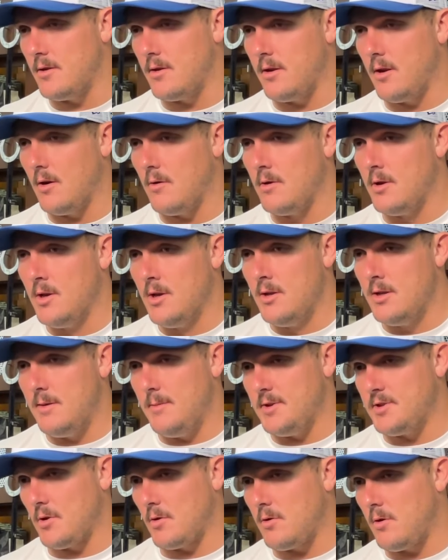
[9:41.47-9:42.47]
you know, to
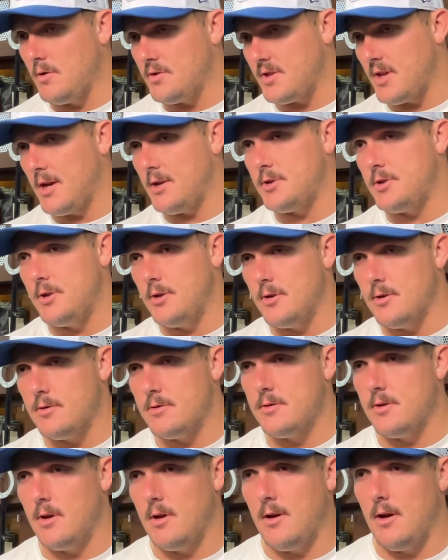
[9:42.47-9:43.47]
be so close last year
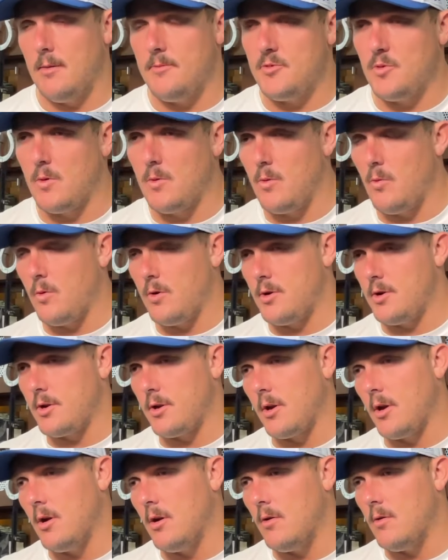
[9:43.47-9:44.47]
to where we wanted to
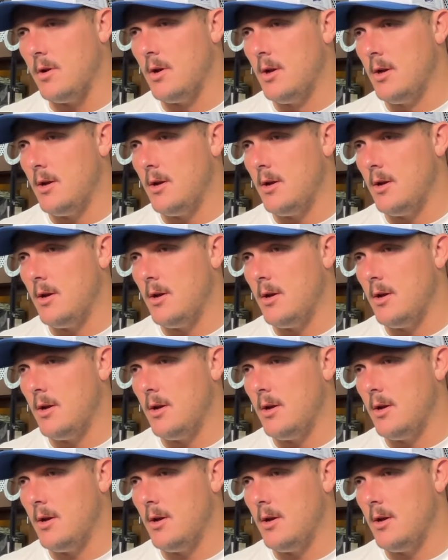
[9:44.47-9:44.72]
go.